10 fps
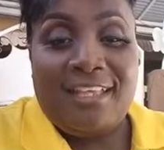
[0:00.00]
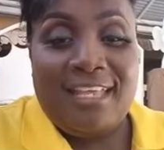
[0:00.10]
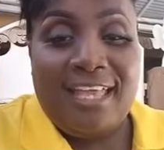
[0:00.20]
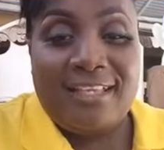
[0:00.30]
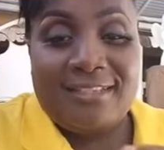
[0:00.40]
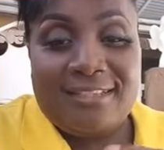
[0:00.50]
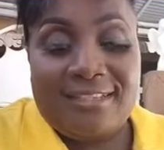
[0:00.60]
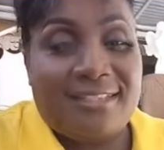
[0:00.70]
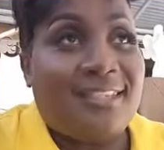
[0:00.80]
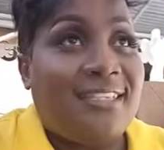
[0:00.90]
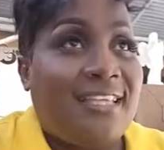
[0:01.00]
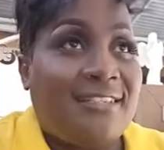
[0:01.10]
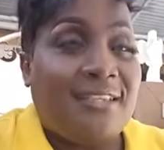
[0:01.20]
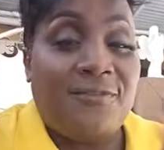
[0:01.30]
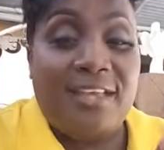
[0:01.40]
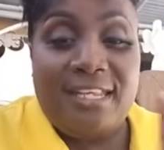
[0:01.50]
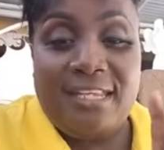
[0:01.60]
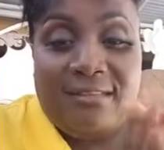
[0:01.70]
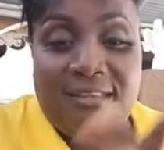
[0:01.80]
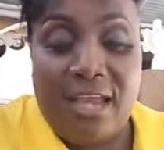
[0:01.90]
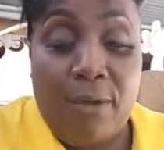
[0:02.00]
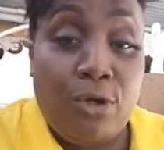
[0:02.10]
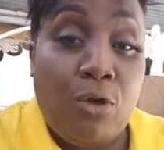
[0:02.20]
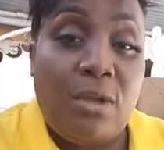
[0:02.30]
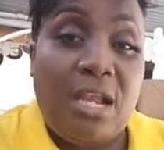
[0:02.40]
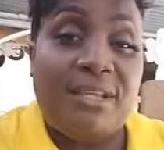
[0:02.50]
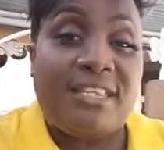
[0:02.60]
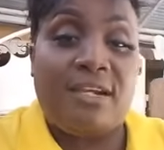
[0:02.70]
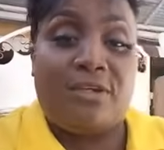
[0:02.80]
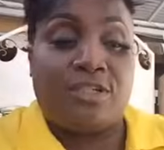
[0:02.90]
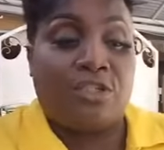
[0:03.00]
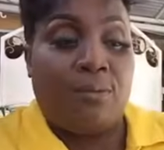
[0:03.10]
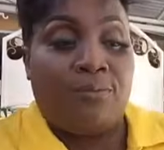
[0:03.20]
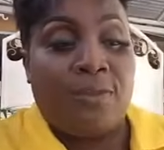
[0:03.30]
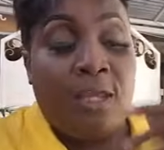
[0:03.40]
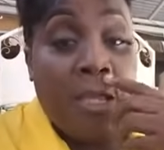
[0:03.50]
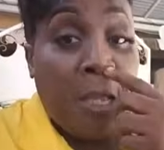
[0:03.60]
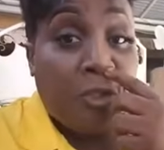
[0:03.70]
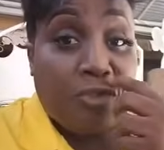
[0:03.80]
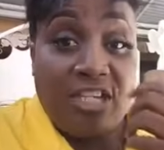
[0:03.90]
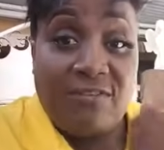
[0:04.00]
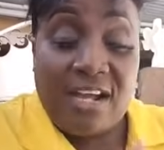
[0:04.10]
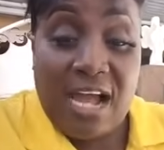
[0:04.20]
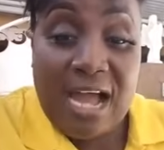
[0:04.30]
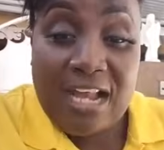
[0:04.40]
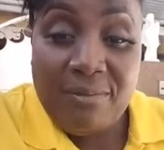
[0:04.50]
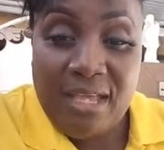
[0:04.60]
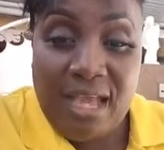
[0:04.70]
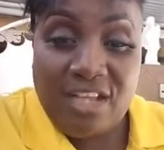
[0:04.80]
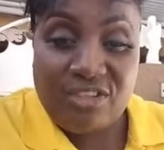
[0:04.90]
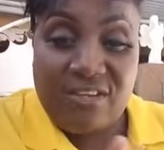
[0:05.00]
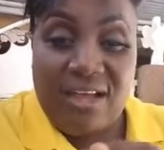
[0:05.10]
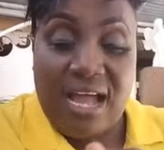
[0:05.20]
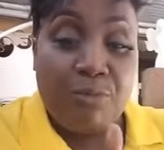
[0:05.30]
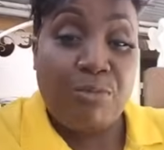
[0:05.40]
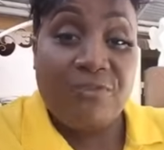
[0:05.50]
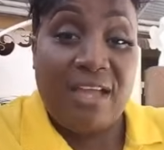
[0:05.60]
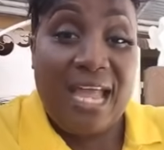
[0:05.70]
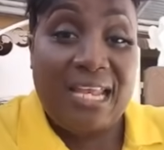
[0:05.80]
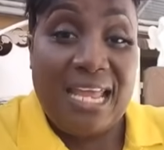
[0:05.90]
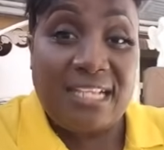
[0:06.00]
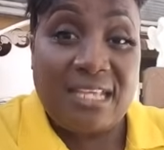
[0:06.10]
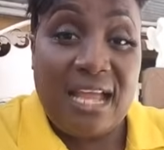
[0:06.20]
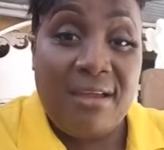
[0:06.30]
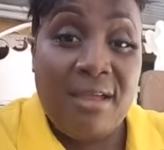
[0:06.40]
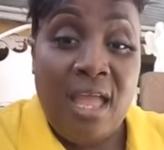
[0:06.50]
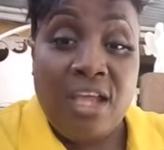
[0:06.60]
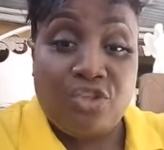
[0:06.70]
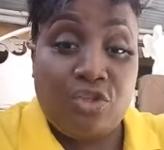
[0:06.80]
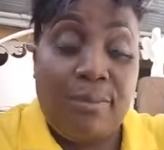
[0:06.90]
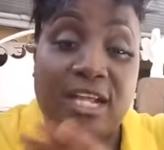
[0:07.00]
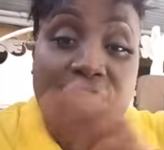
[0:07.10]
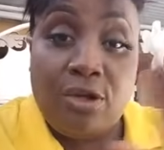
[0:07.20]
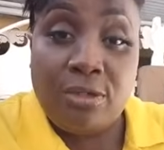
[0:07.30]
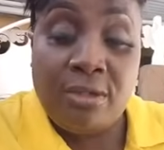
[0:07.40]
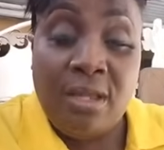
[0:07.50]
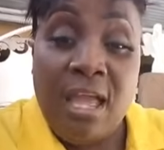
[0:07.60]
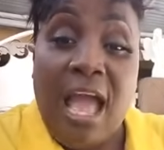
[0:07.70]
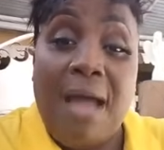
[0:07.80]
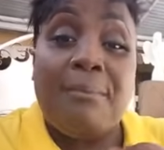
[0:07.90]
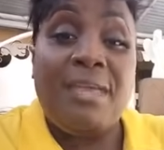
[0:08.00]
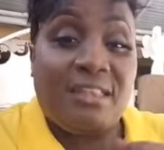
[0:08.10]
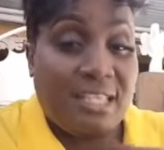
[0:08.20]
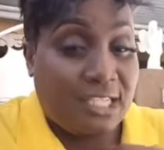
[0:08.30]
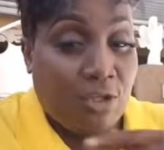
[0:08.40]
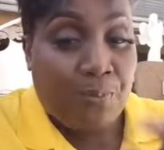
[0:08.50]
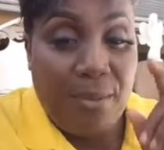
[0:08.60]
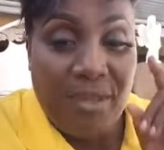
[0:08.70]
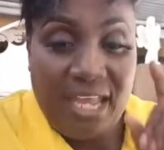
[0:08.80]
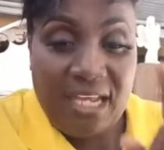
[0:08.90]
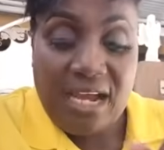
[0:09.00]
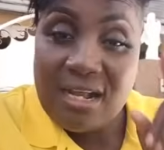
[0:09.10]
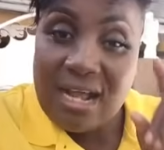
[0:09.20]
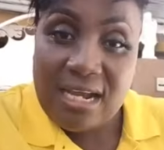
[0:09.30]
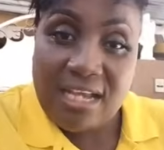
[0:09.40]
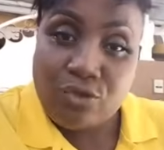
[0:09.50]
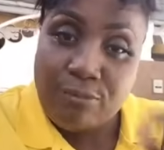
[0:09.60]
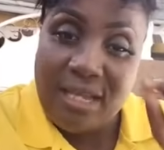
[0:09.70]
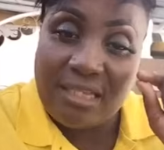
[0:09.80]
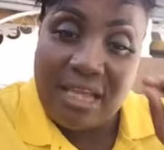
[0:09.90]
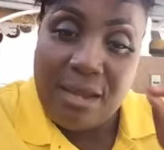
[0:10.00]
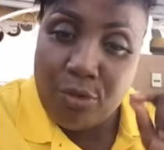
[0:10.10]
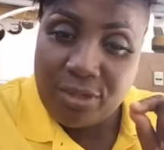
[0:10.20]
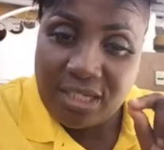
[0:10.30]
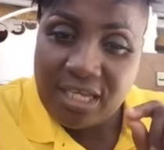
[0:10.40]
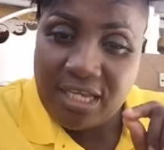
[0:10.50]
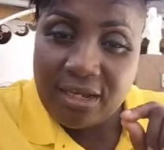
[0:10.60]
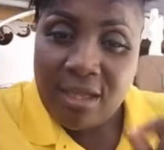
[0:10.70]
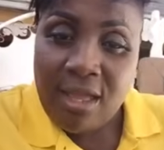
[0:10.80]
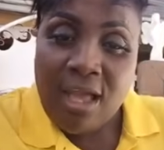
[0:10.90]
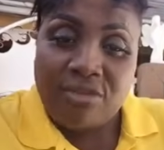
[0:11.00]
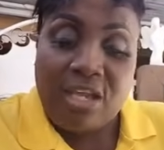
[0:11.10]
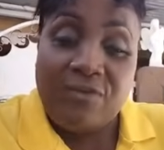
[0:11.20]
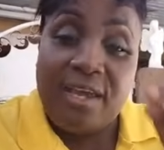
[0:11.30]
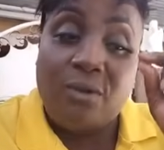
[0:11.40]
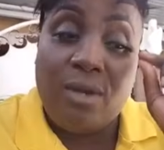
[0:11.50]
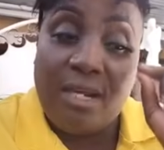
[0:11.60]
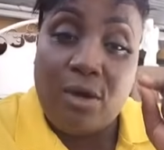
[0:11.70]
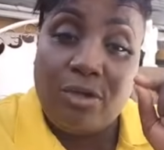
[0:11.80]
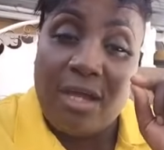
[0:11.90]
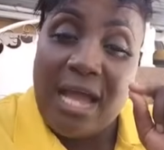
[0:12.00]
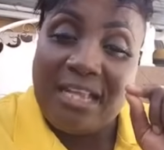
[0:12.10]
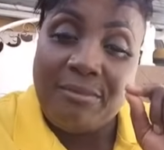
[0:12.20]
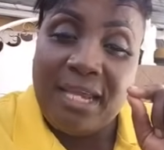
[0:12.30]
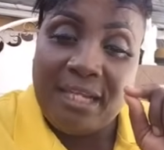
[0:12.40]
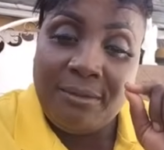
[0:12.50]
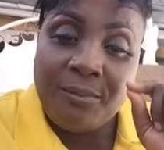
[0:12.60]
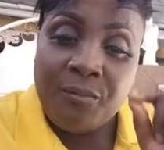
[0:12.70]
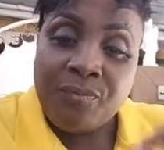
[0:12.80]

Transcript: Yes. Yes, if any is there. I would hope, let me tell you something. She never call me and she never ask me for highlighter. She don't beg nothing. And me take it up on my head and call her to me and talk about the kid. So if anyone on the admin,